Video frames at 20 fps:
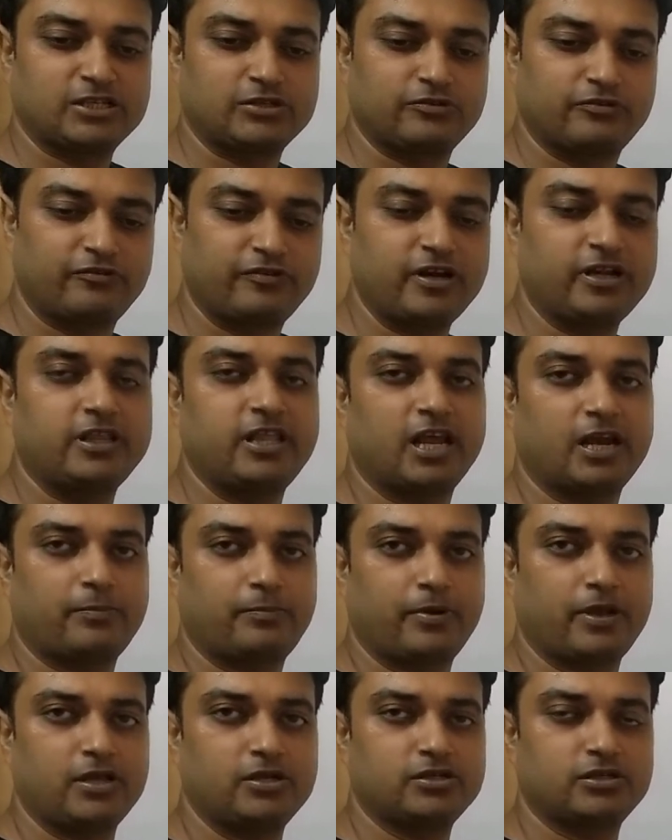read that
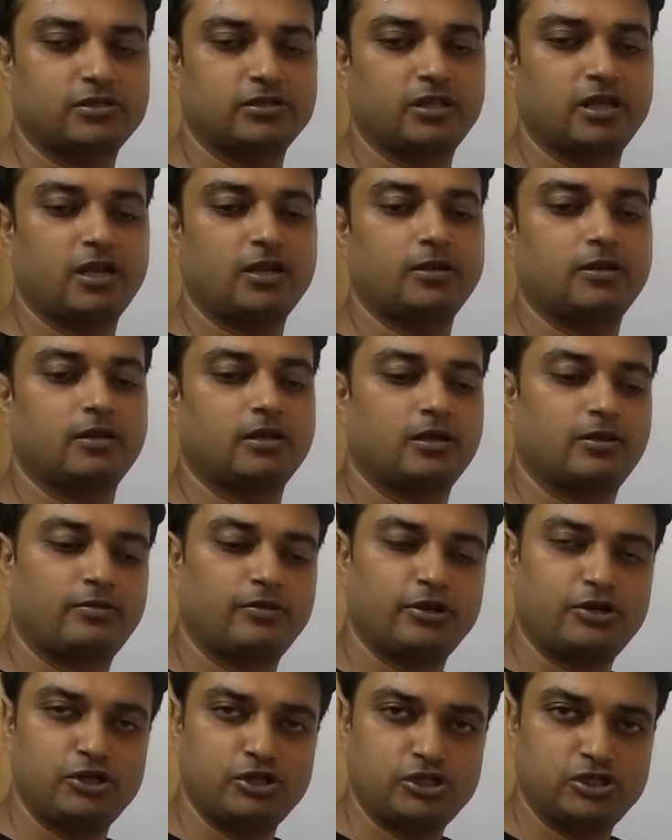page, then the
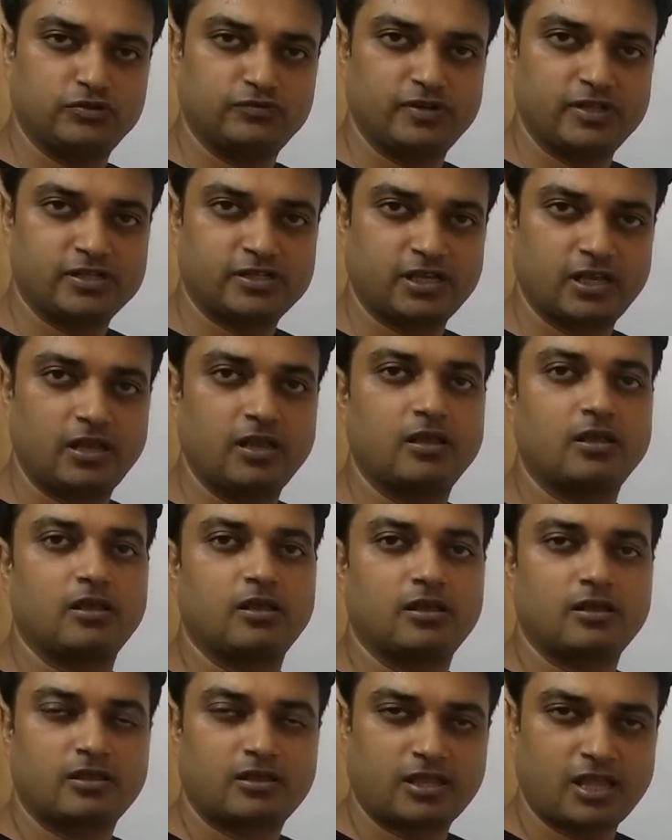teacher will say
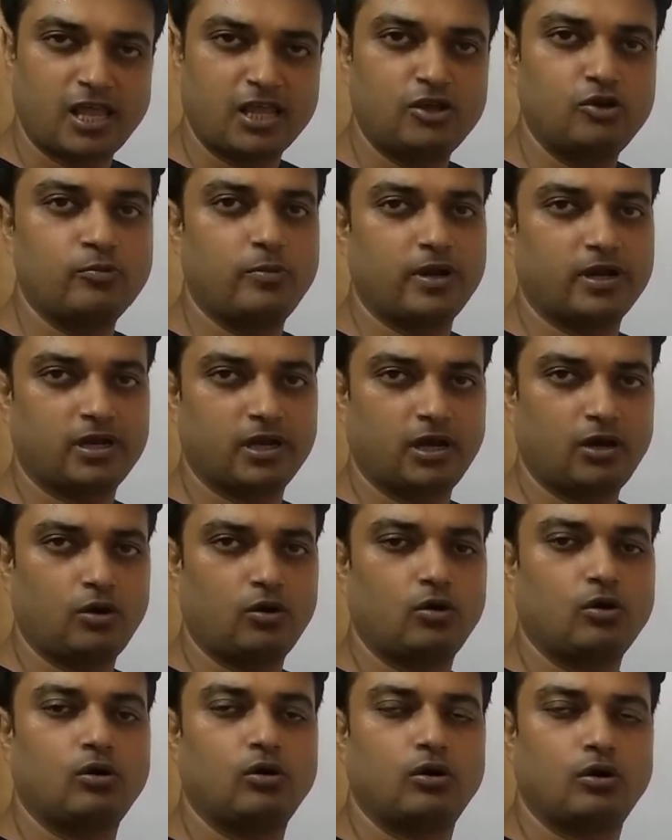thank you beta,
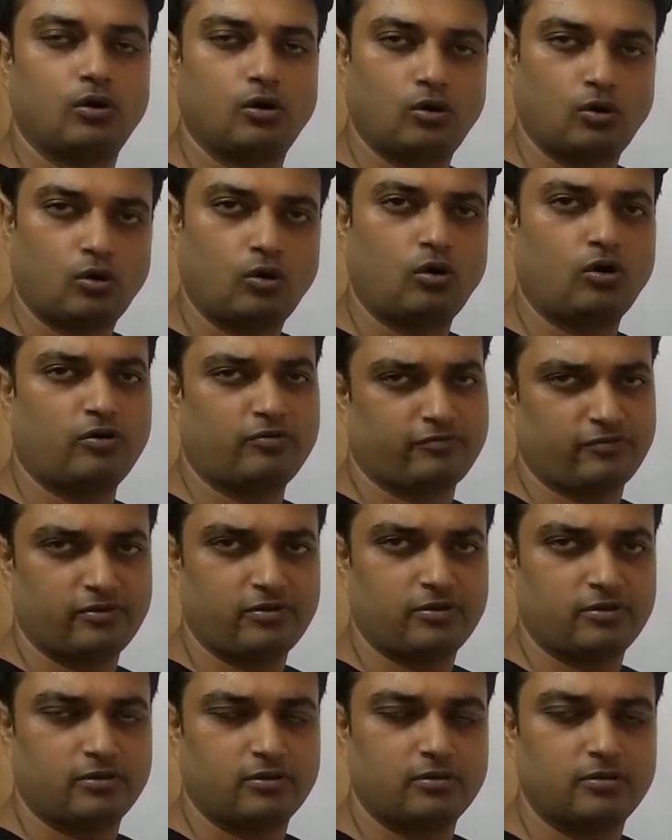or
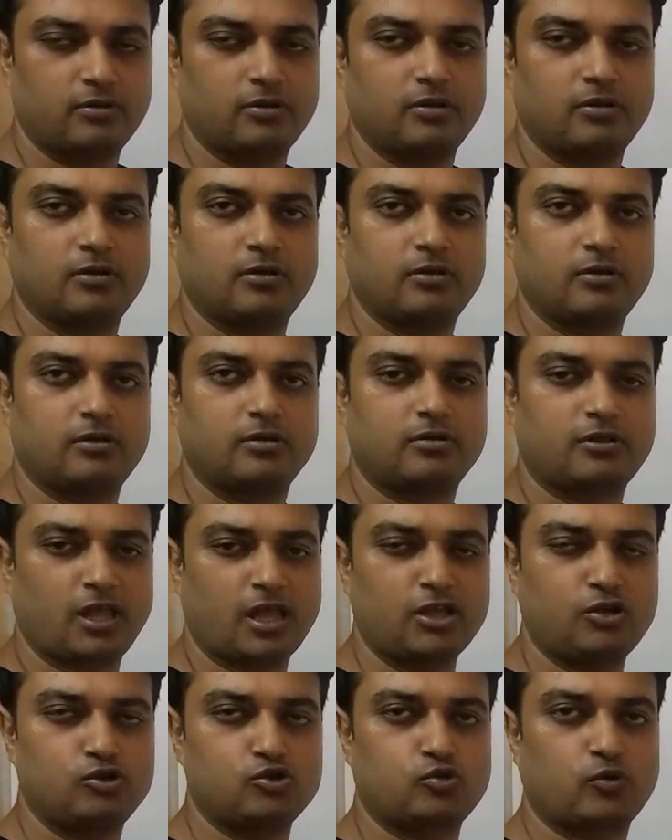
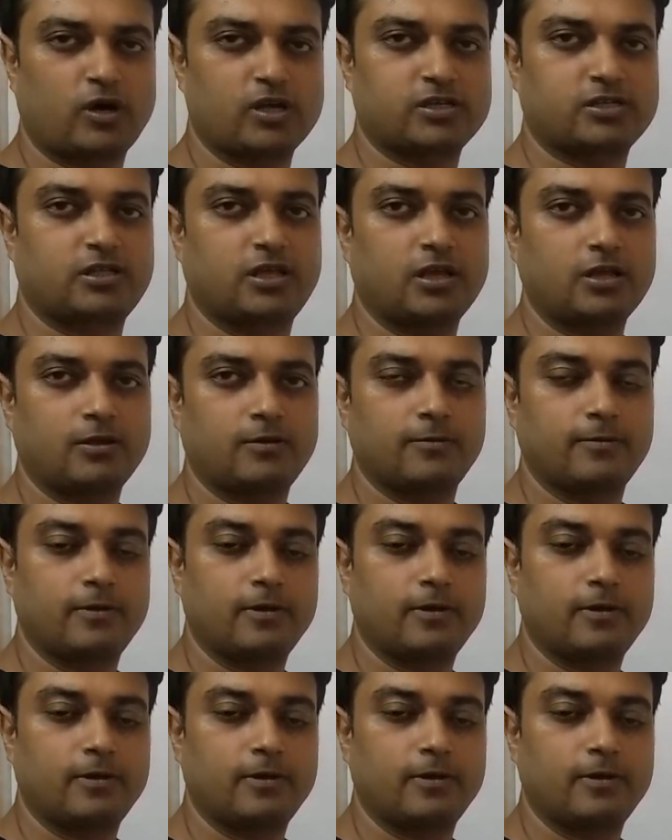thank you Swastik.